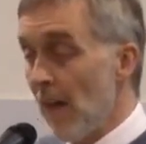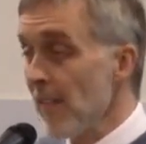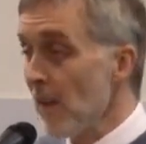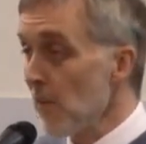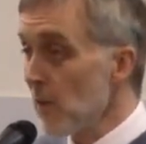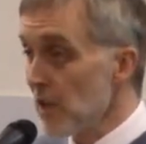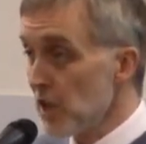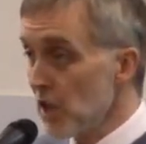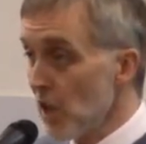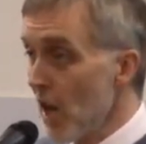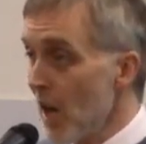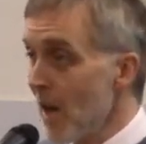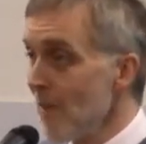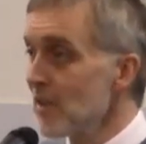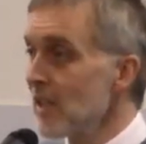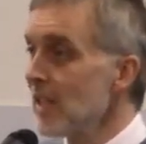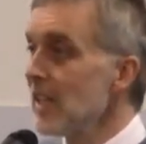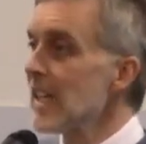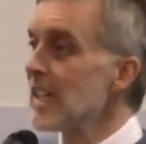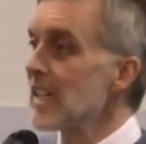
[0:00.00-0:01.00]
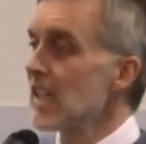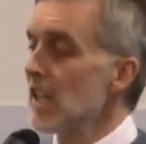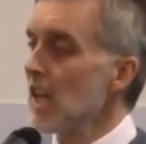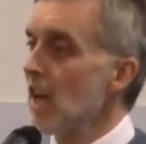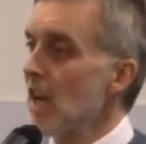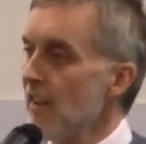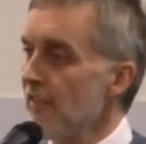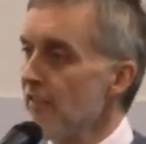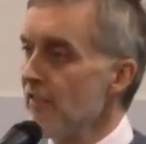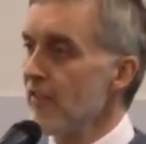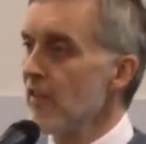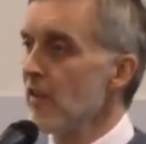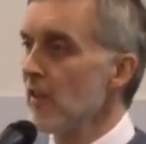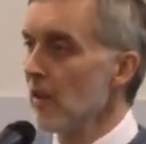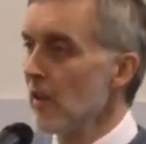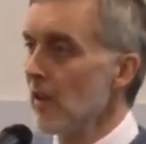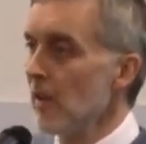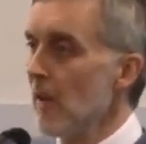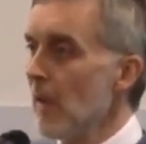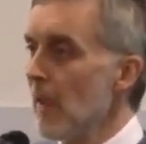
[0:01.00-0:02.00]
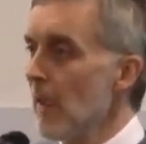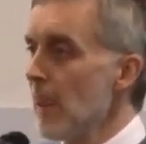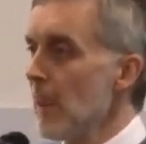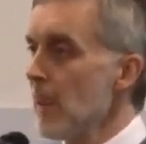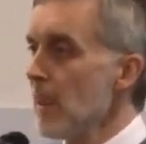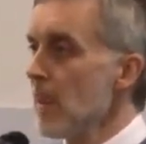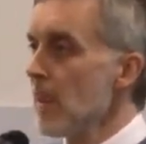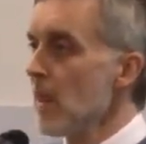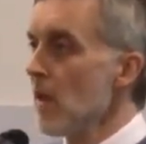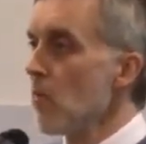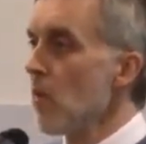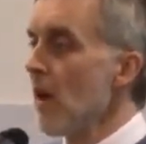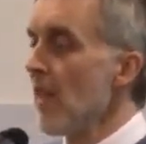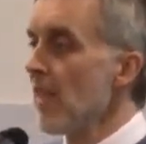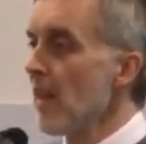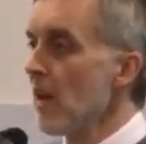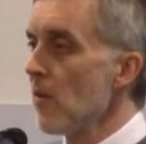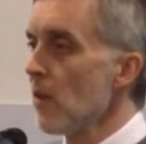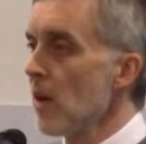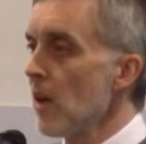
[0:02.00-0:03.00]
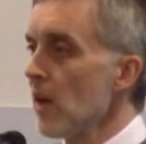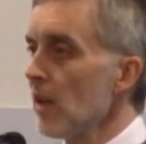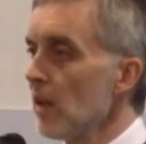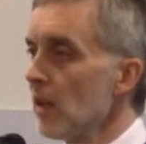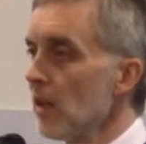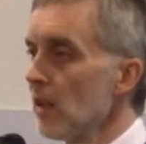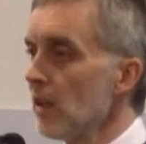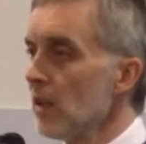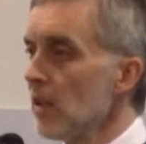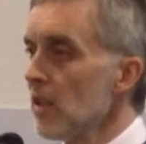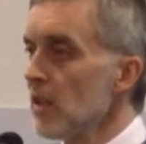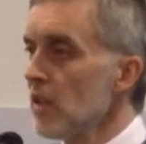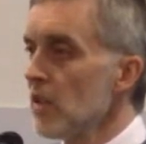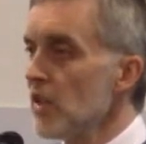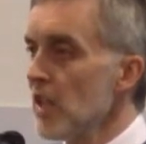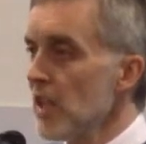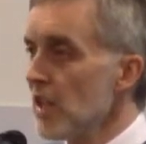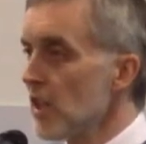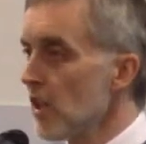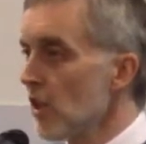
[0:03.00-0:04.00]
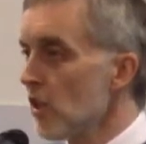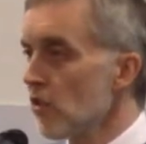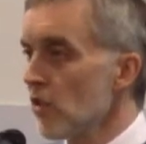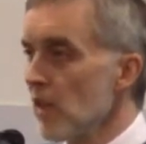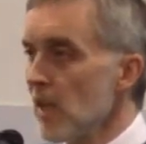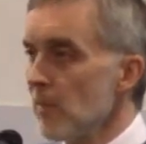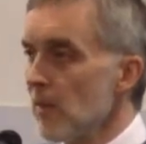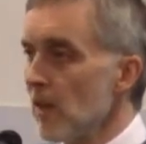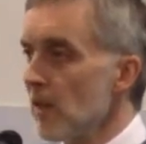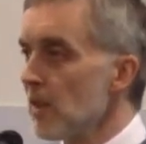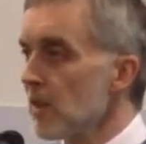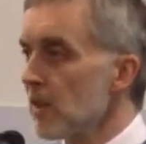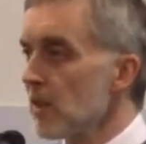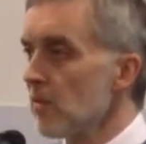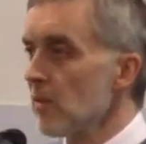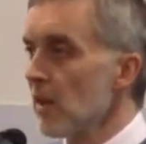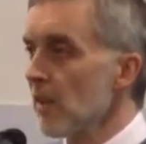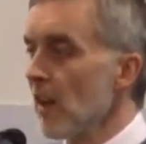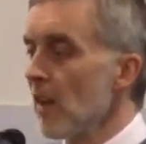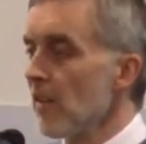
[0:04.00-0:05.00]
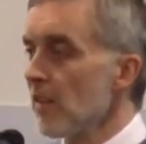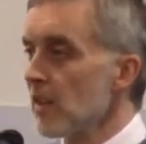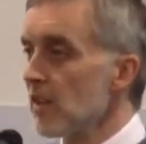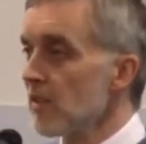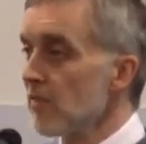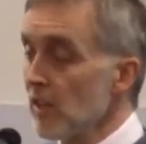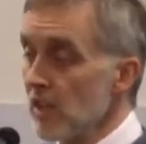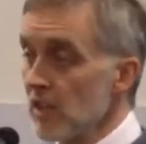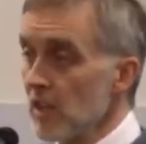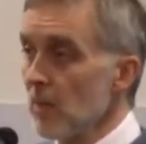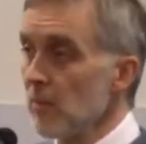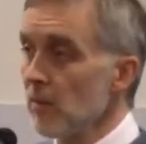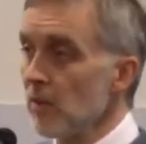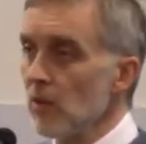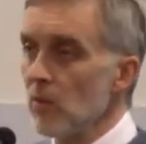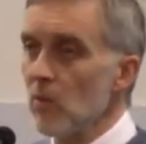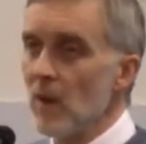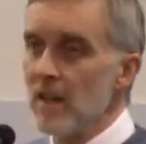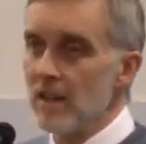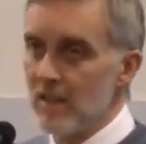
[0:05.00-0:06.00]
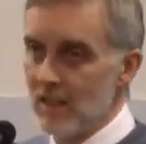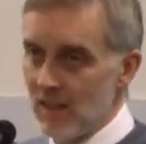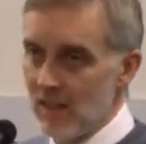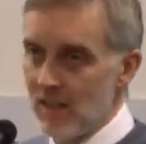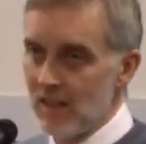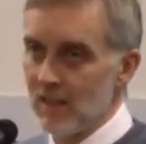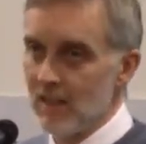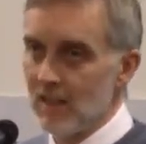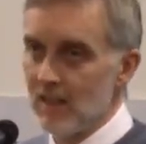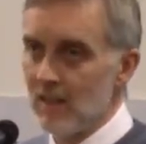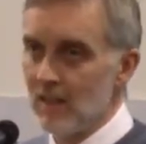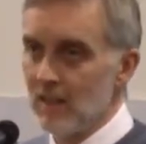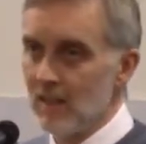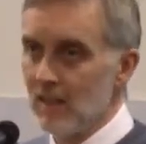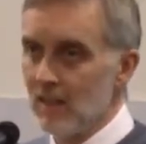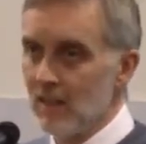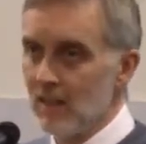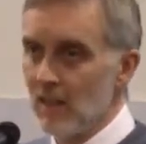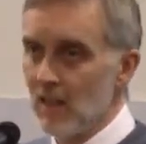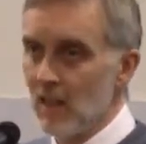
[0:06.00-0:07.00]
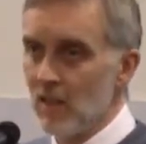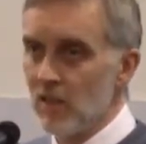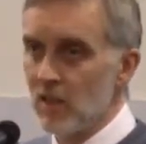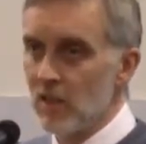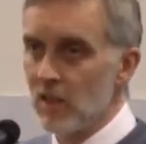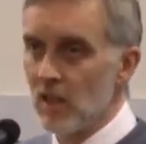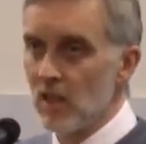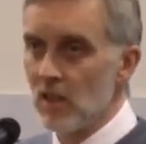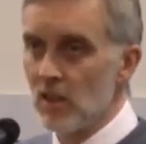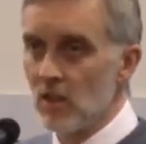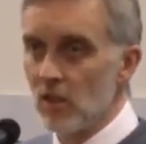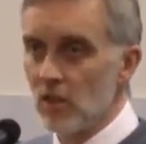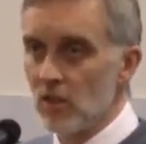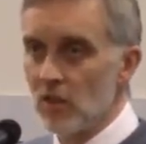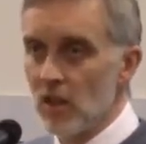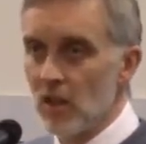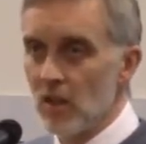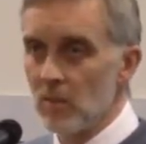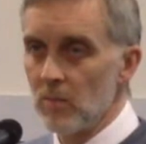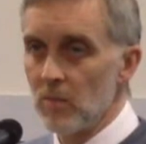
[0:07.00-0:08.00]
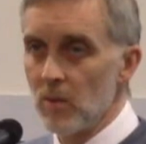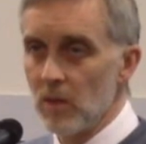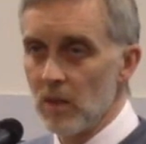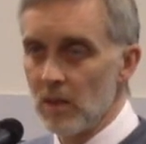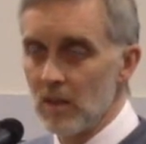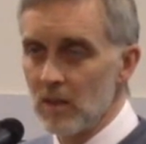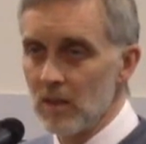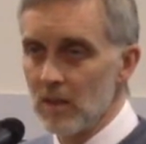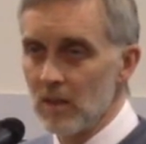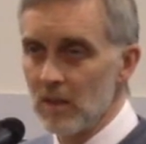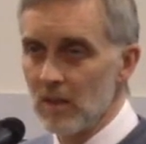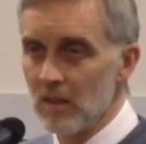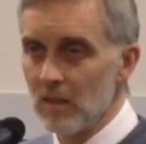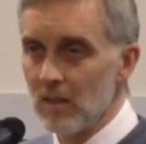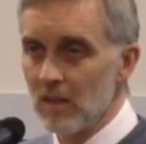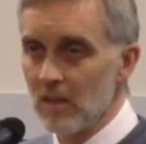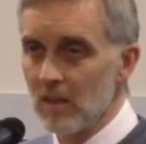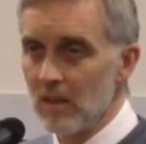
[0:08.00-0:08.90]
And there were times in his life when there were disagreements with others, for example, the Wesleys, over certain doctrinal points.